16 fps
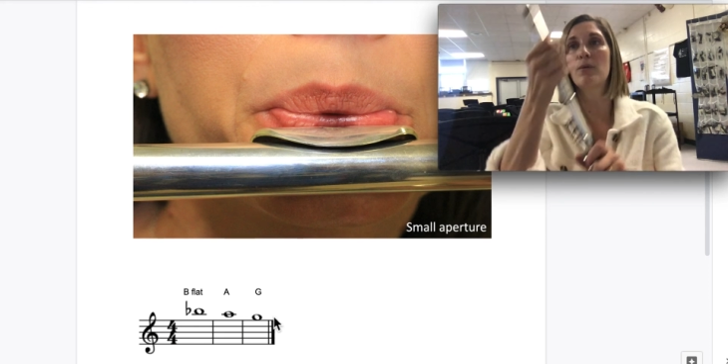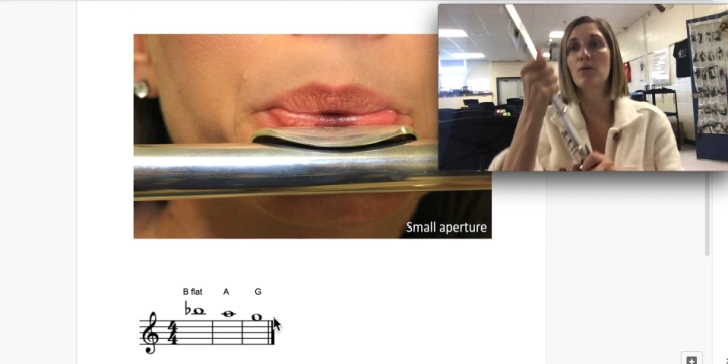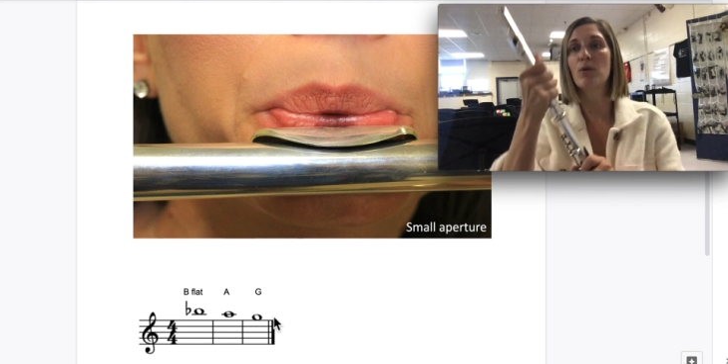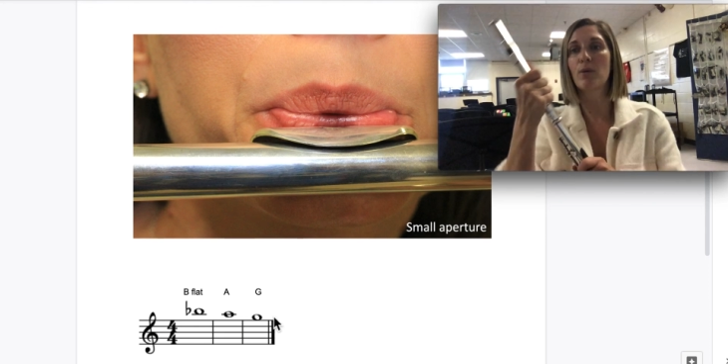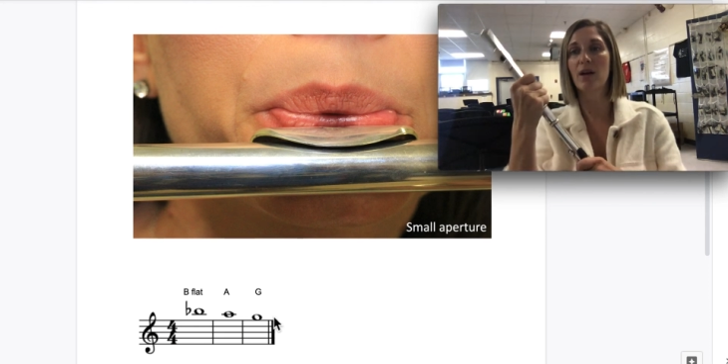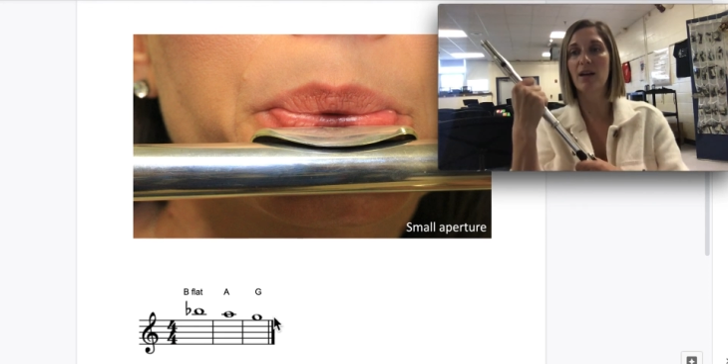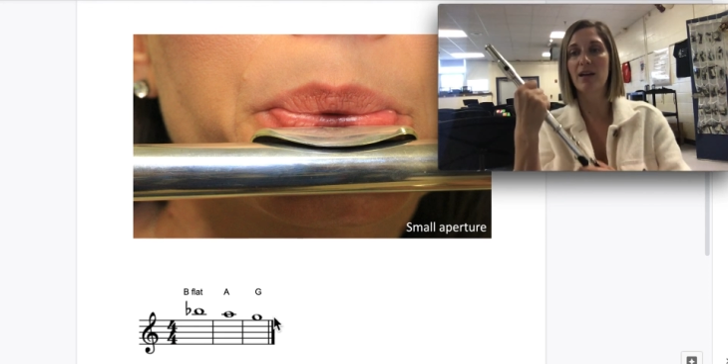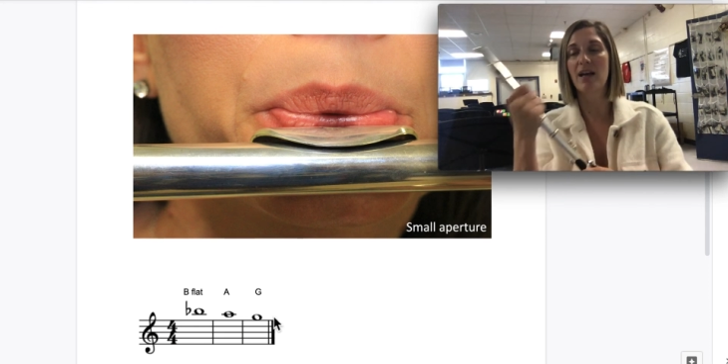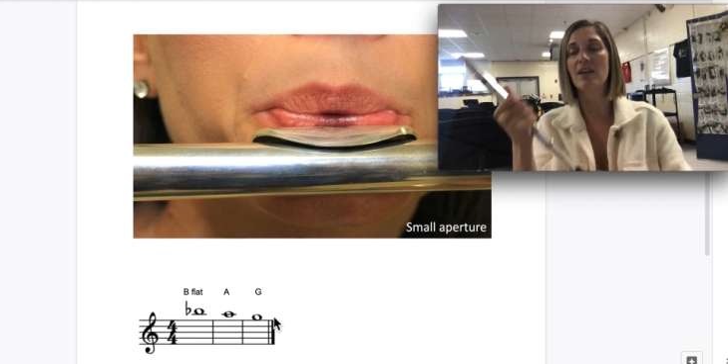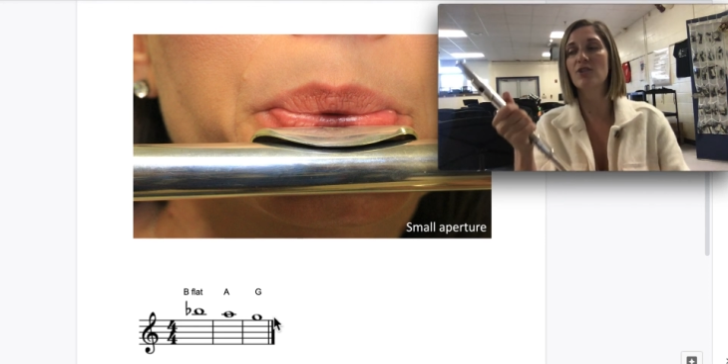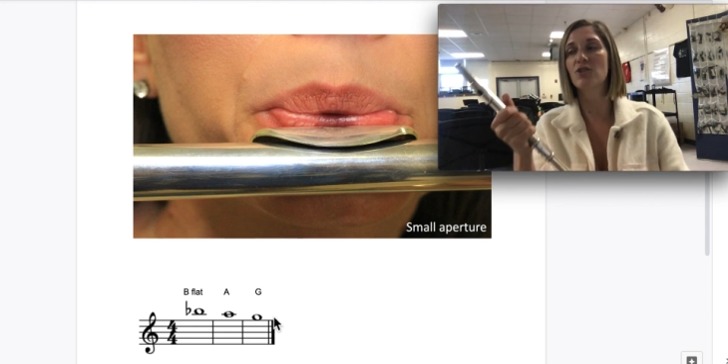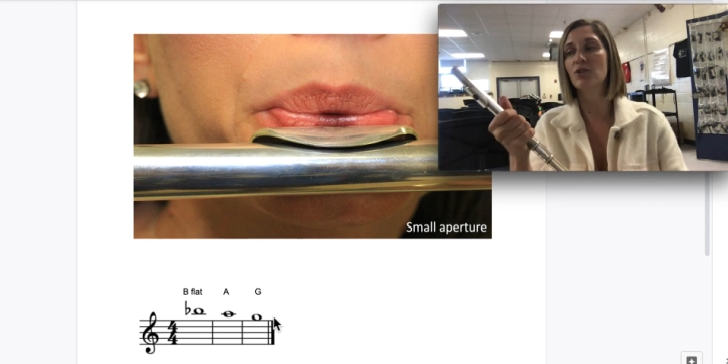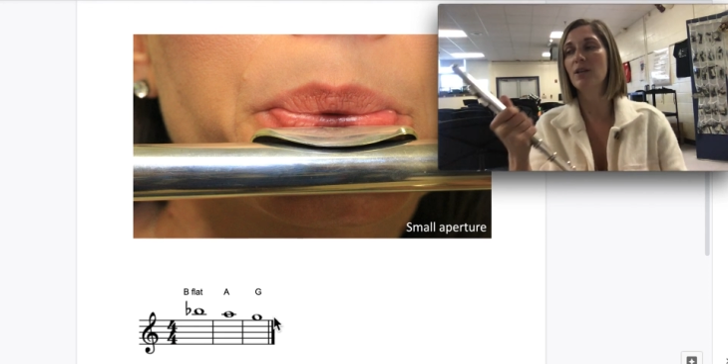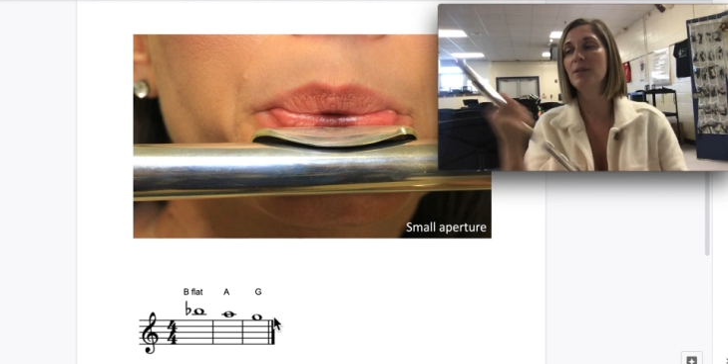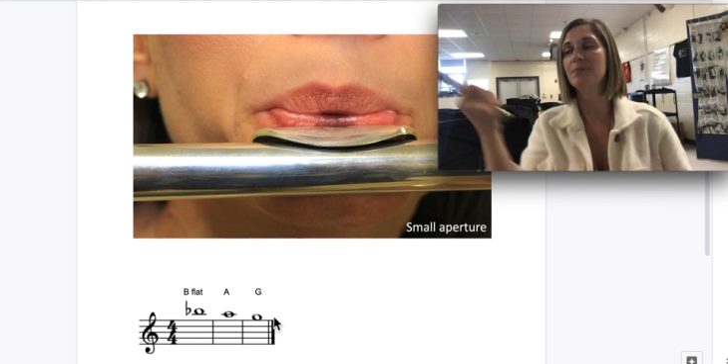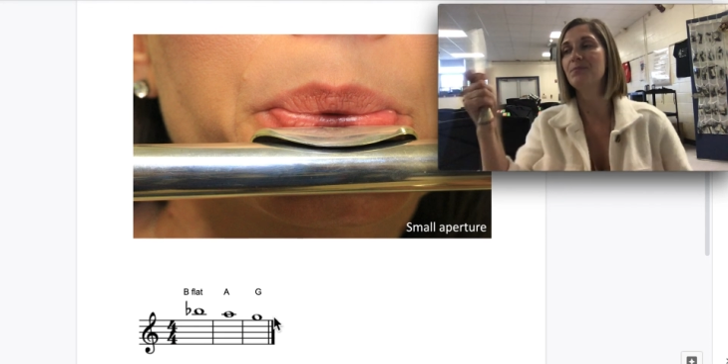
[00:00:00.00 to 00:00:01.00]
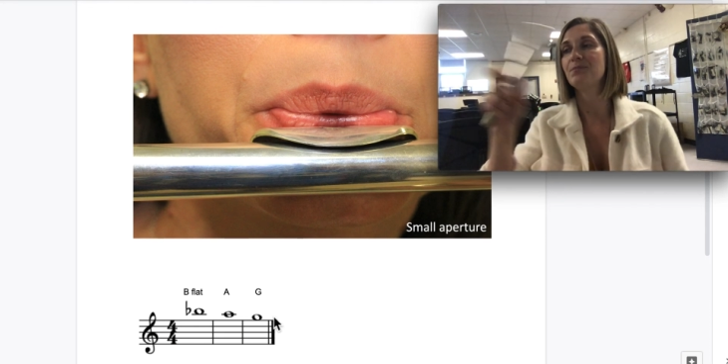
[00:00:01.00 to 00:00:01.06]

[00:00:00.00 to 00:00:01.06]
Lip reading: we'll work on head joint.